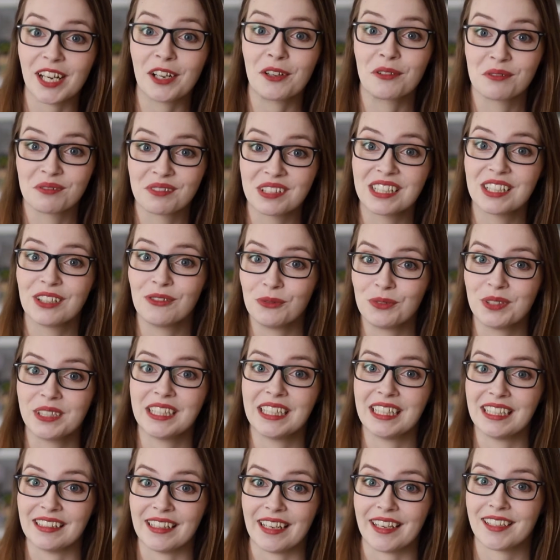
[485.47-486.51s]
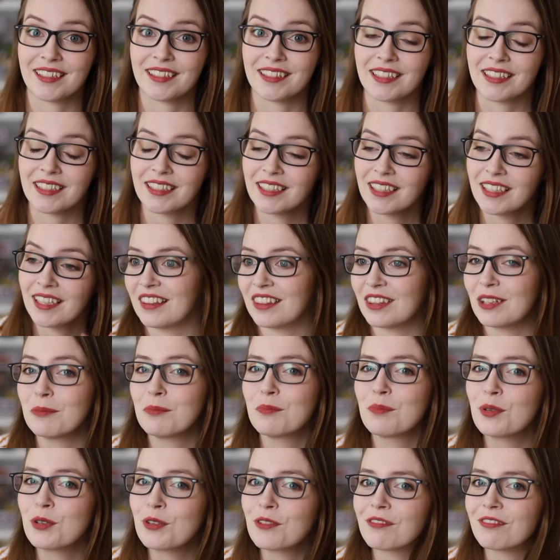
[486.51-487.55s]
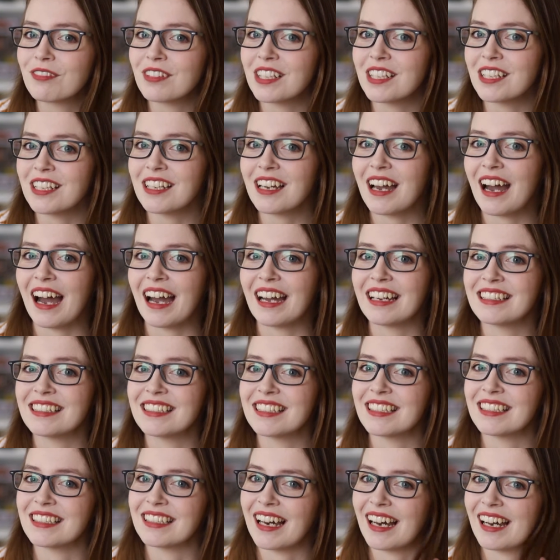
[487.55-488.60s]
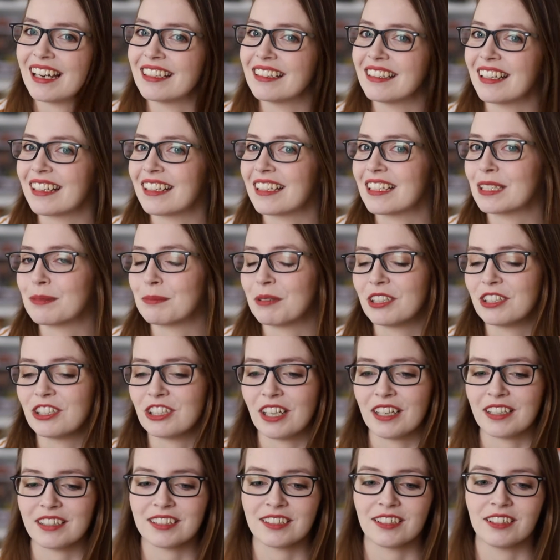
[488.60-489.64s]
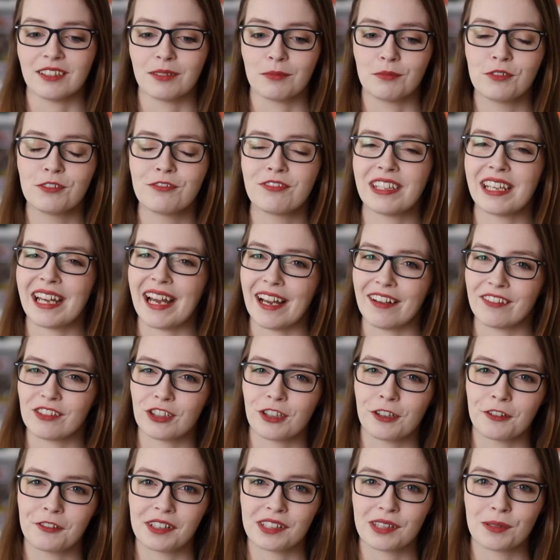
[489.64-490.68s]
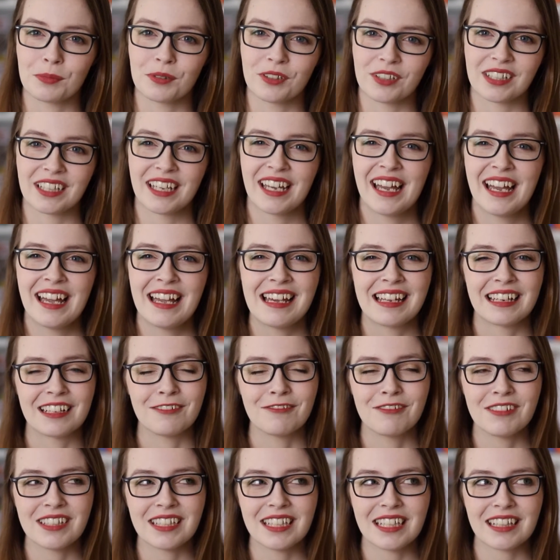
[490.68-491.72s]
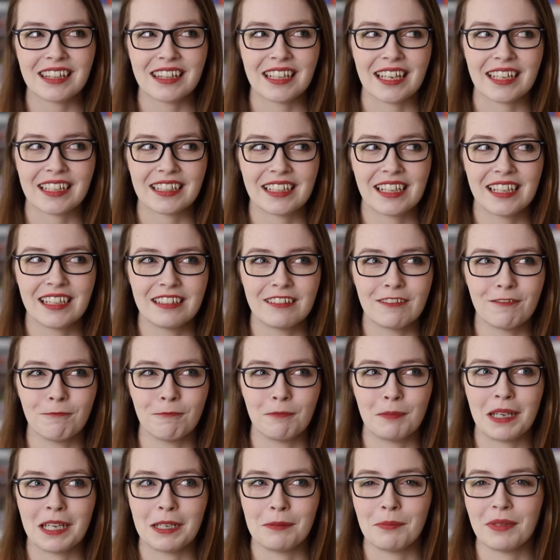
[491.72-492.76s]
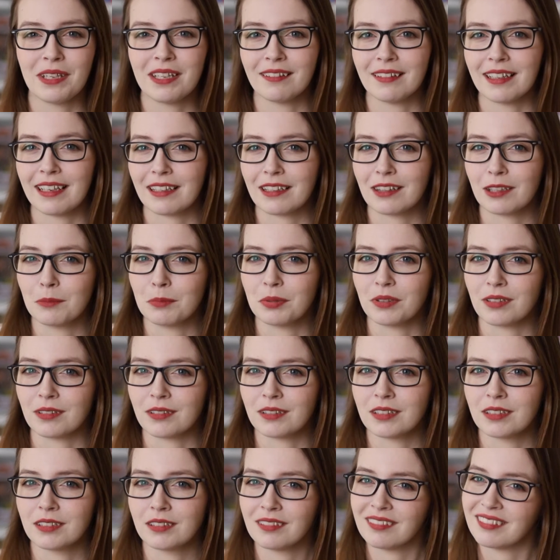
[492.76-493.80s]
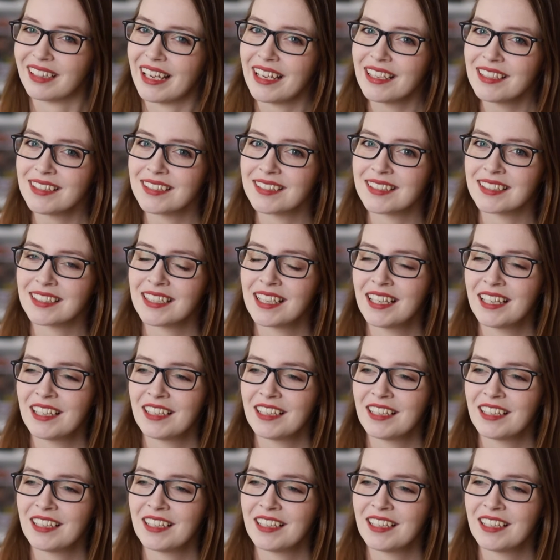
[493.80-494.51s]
I really, really liked it. The movie I did not like as much. I saw the movie after I read the book, and I feel like that kind of made me like the book less.